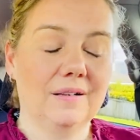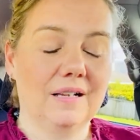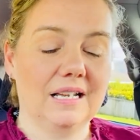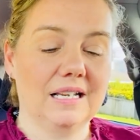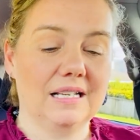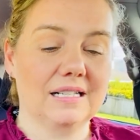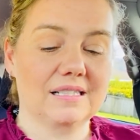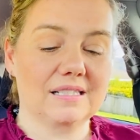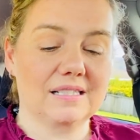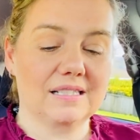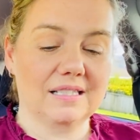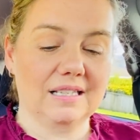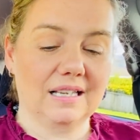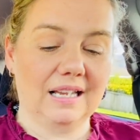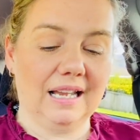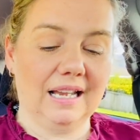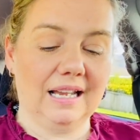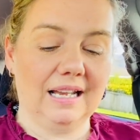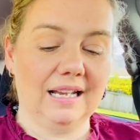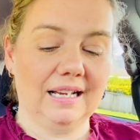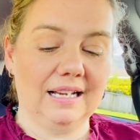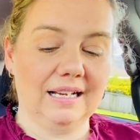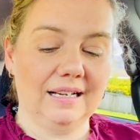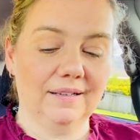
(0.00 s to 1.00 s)
It's
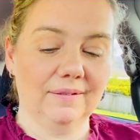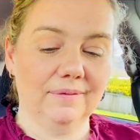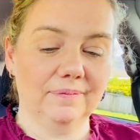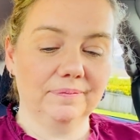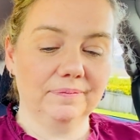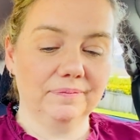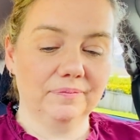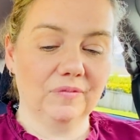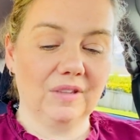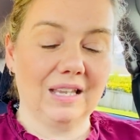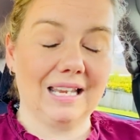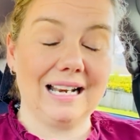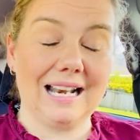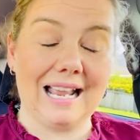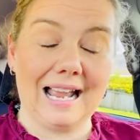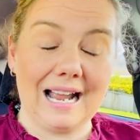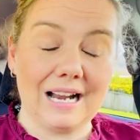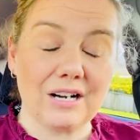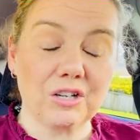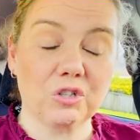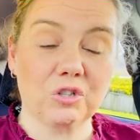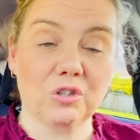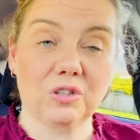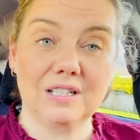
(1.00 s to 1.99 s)
a, It
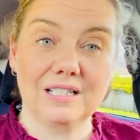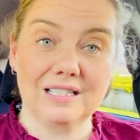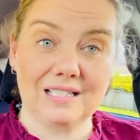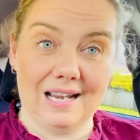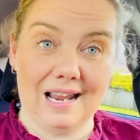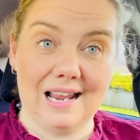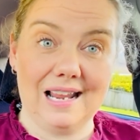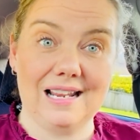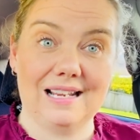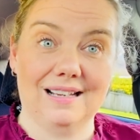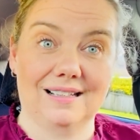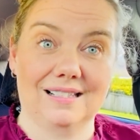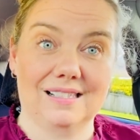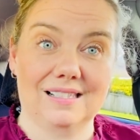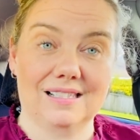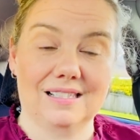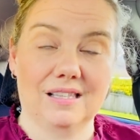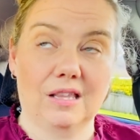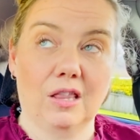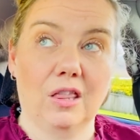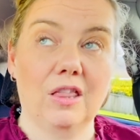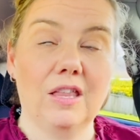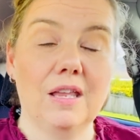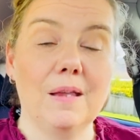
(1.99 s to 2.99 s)
actually tastes
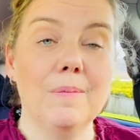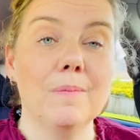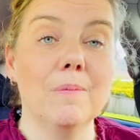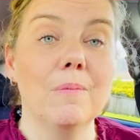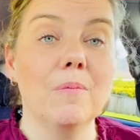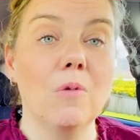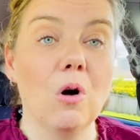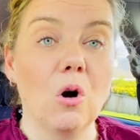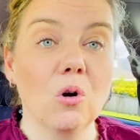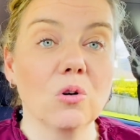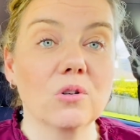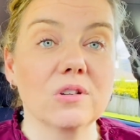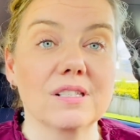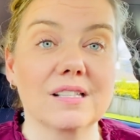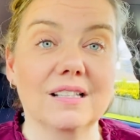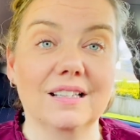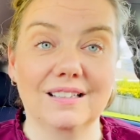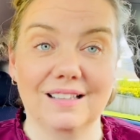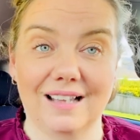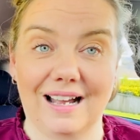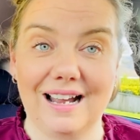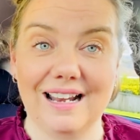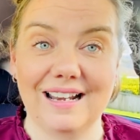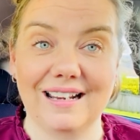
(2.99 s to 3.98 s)
the most
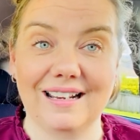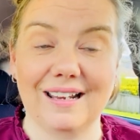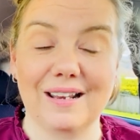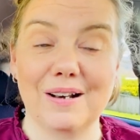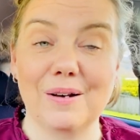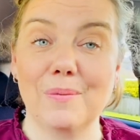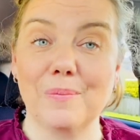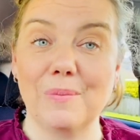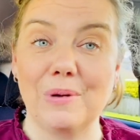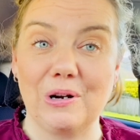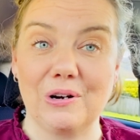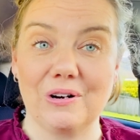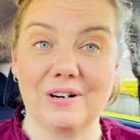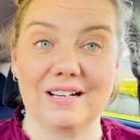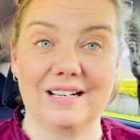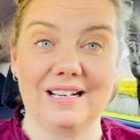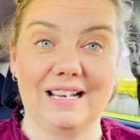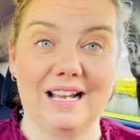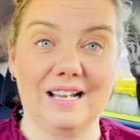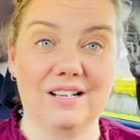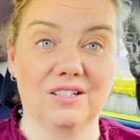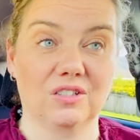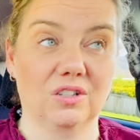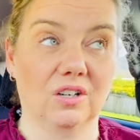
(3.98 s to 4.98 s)
like an American
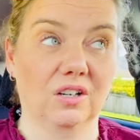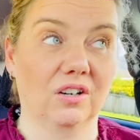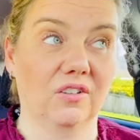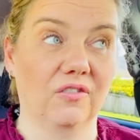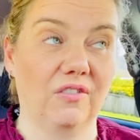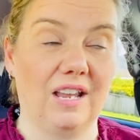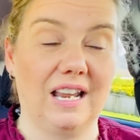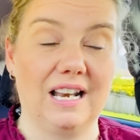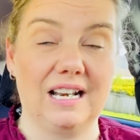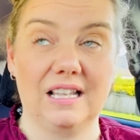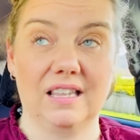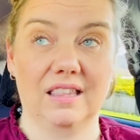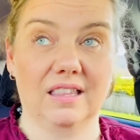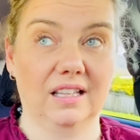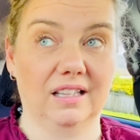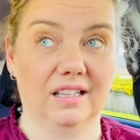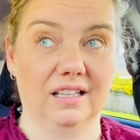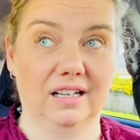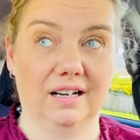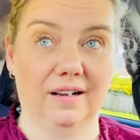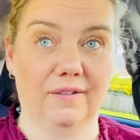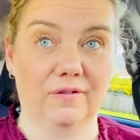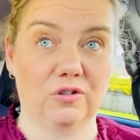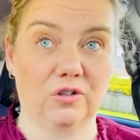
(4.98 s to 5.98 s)
hot dog of anything
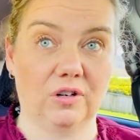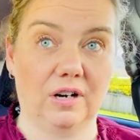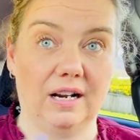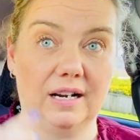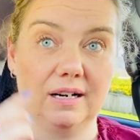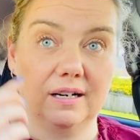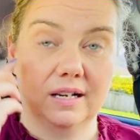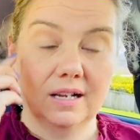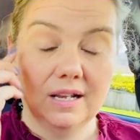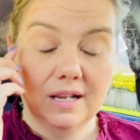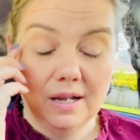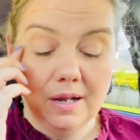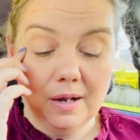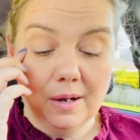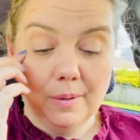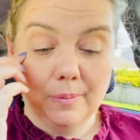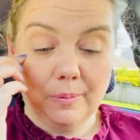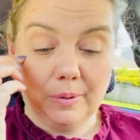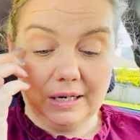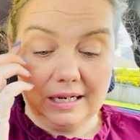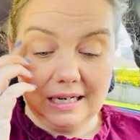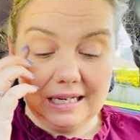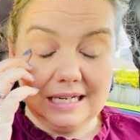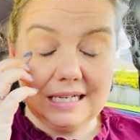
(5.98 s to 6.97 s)
that I've tried,
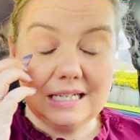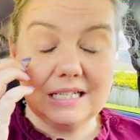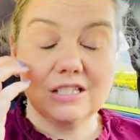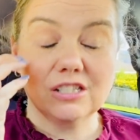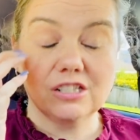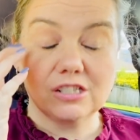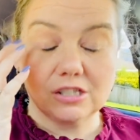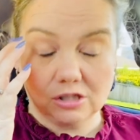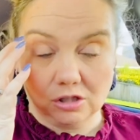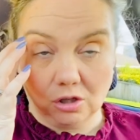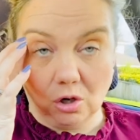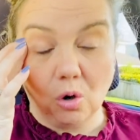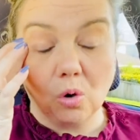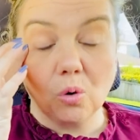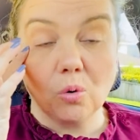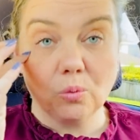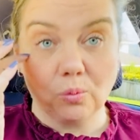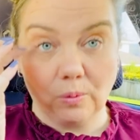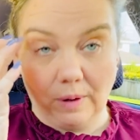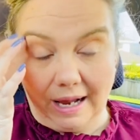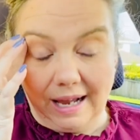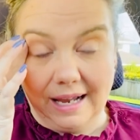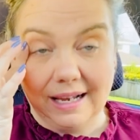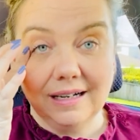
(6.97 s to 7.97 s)
but it is so
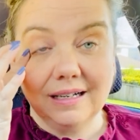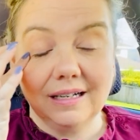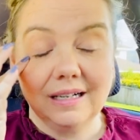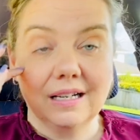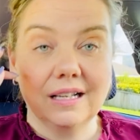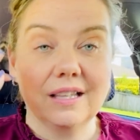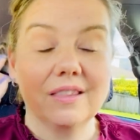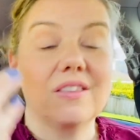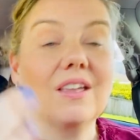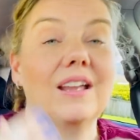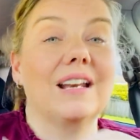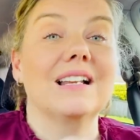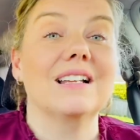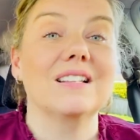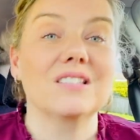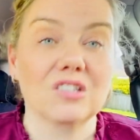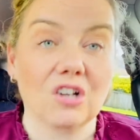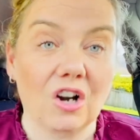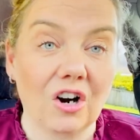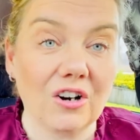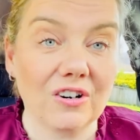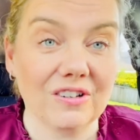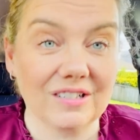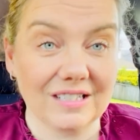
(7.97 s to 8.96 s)
red that it's
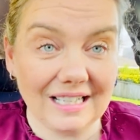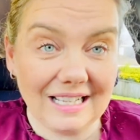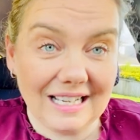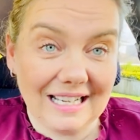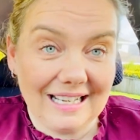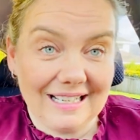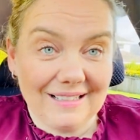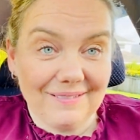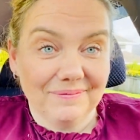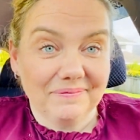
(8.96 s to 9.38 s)
hard to eat.